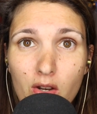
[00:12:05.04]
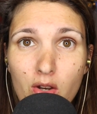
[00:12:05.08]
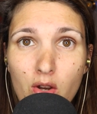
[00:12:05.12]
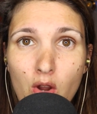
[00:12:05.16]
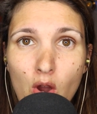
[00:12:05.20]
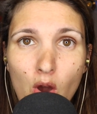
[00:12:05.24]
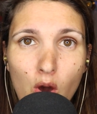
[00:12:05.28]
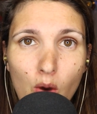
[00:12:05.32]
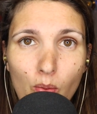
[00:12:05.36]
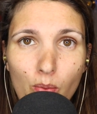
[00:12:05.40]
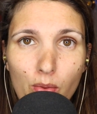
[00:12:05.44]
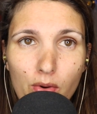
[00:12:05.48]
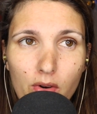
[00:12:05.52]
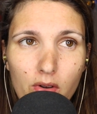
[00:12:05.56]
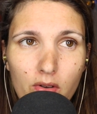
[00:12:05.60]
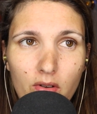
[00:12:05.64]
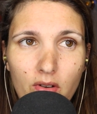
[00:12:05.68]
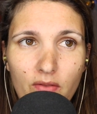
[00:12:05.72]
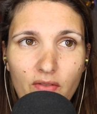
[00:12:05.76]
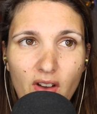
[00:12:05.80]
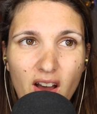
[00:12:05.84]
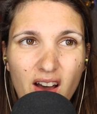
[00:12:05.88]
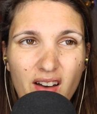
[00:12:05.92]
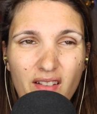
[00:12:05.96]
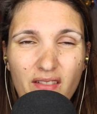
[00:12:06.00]
no
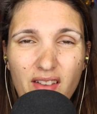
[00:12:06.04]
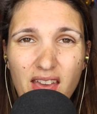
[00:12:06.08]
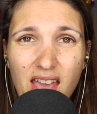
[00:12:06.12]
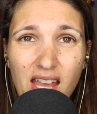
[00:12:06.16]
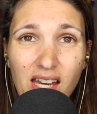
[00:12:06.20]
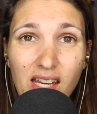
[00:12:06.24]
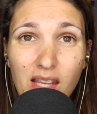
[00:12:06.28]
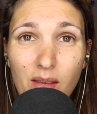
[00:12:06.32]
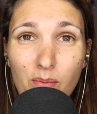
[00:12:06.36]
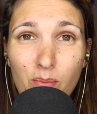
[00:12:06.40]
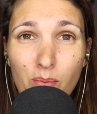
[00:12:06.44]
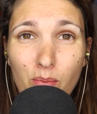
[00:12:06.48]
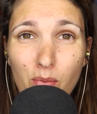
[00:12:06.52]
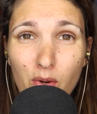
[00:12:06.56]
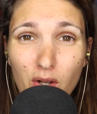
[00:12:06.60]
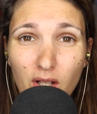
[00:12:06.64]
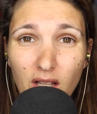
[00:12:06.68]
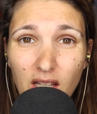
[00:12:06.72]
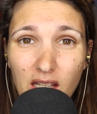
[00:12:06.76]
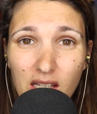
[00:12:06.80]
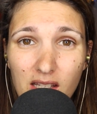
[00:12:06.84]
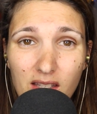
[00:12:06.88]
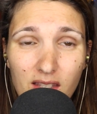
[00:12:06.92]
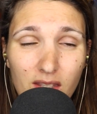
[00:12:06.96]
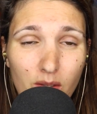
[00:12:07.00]
proof of any
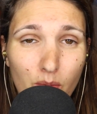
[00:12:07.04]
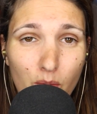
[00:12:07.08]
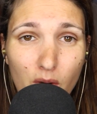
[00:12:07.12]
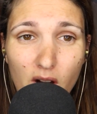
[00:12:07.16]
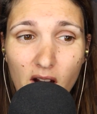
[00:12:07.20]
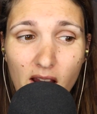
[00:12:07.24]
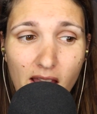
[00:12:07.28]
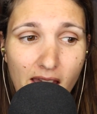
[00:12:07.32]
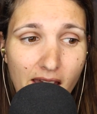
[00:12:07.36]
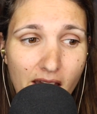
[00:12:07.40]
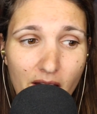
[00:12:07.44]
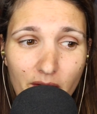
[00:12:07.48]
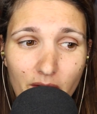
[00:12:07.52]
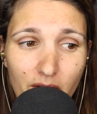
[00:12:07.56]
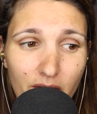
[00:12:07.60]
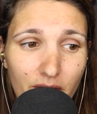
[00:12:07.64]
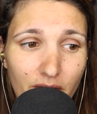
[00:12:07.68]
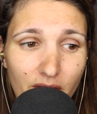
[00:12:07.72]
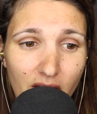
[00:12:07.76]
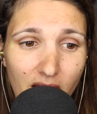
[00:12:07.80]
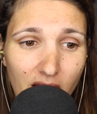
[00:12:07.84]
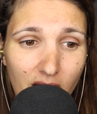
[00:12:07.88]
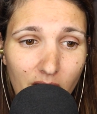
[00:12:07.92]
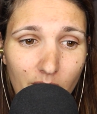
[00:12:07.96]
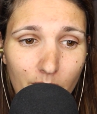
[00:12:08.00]
bullets were ever
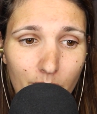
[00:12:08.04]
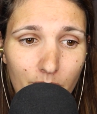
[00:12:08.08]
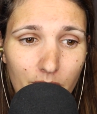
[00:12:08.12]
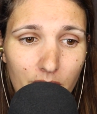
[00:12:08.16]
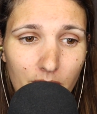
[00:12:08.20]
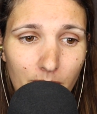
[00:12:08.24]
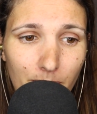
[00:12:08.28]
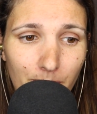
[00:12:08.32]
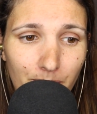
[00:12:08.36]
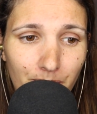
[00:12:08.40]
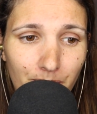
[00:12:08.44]
found.